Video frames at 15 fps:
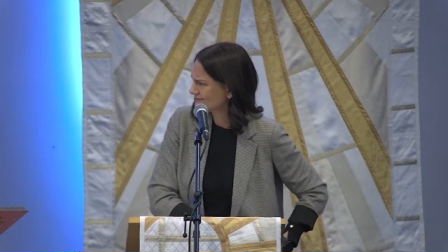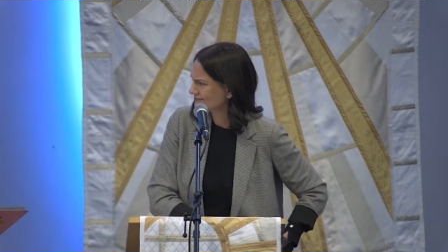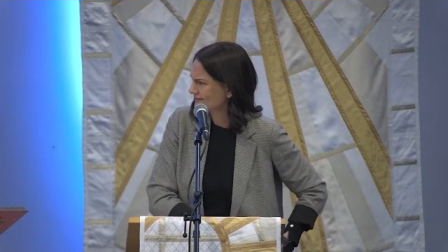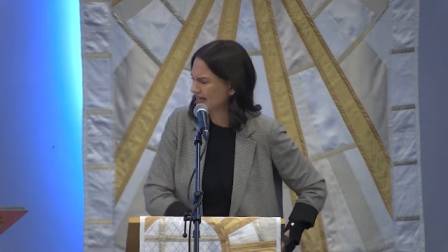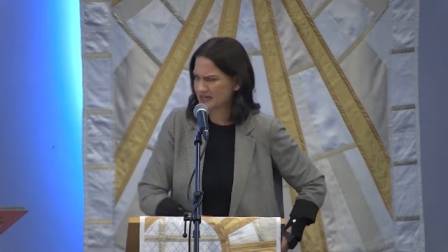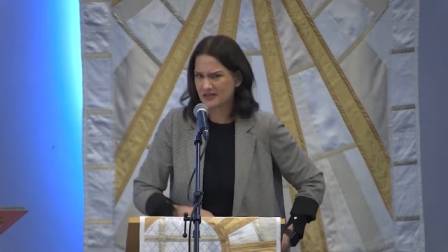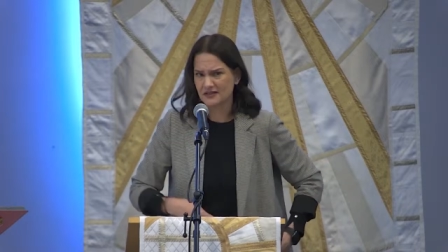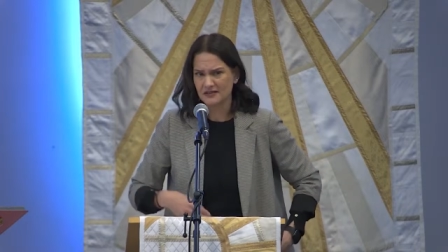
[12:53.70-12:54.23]

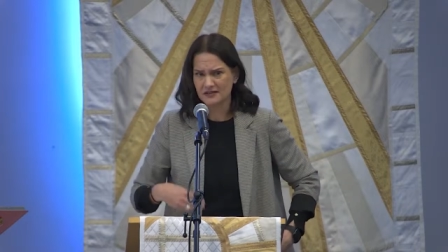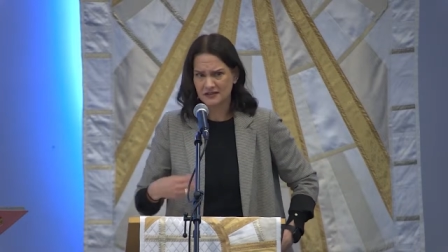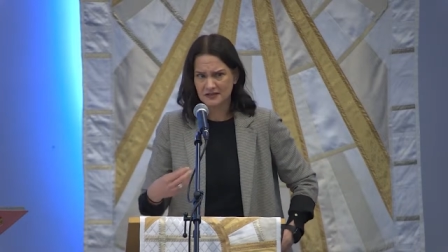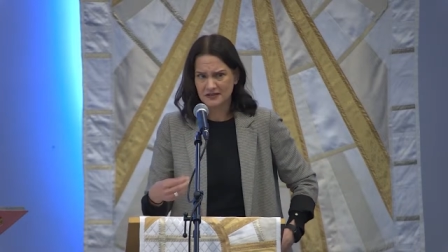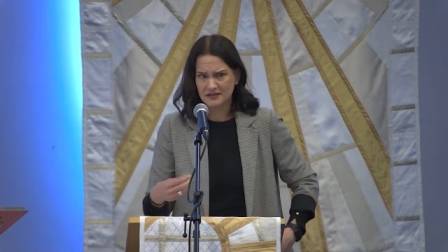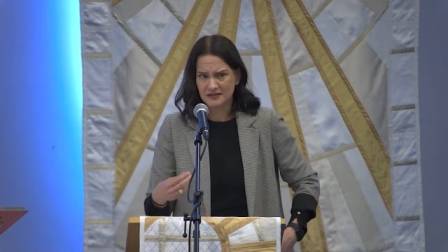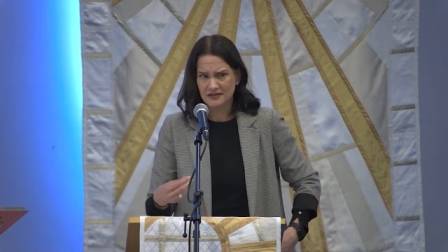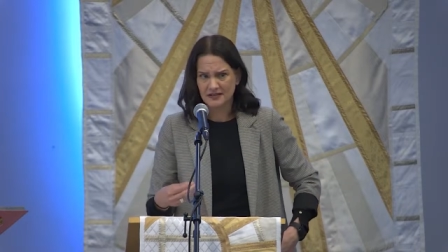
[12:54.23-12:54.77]
Like
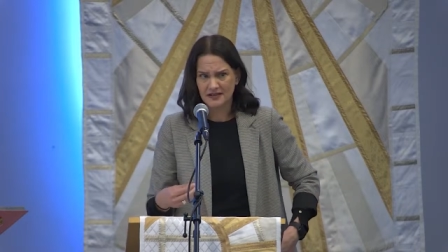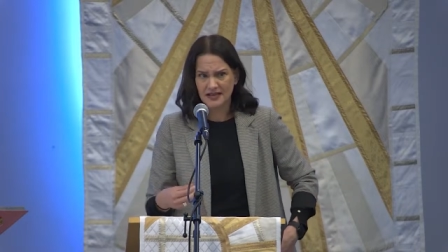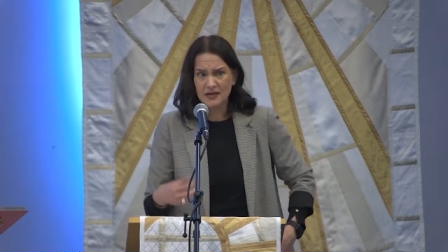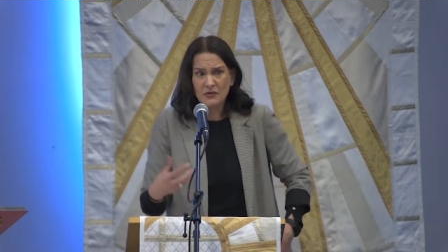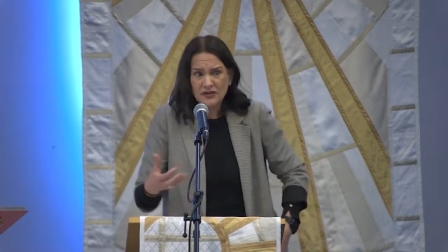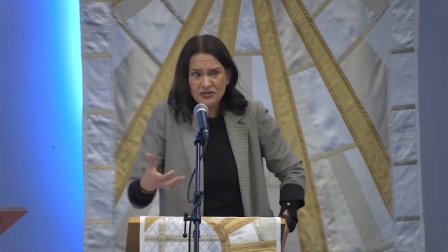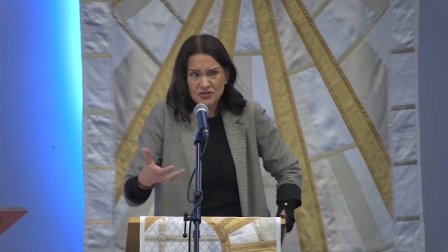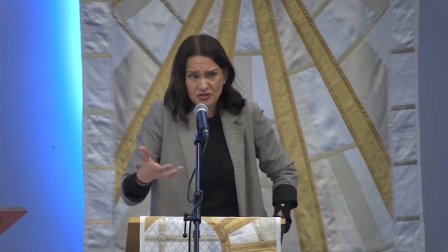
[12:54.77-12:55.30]
he
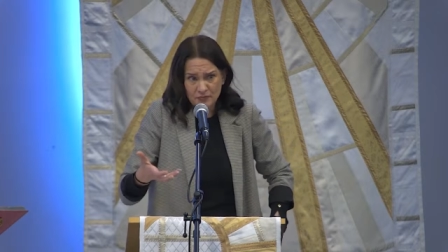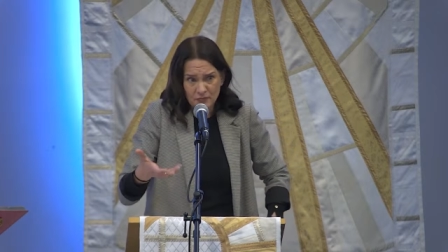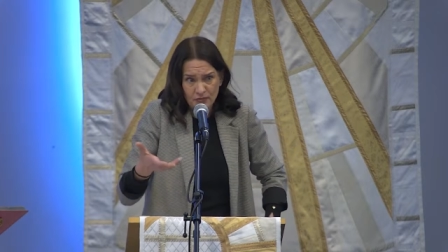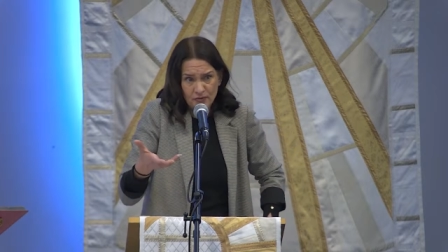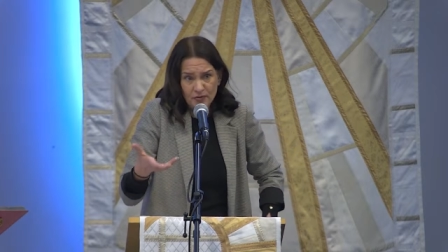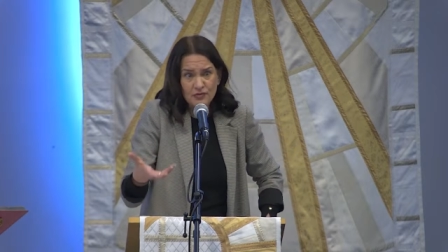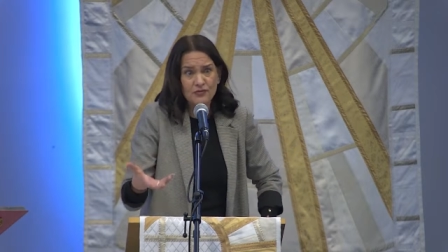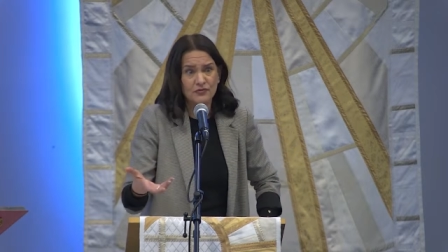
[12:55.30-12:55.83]
wants some
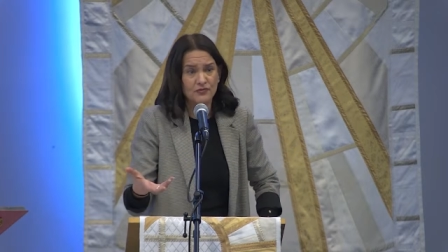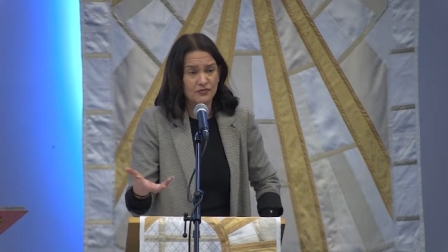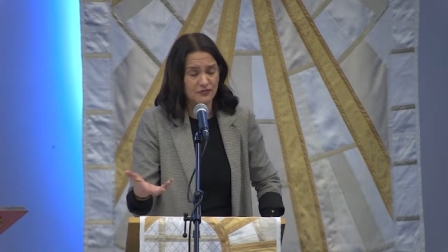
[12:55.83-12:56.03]
proof.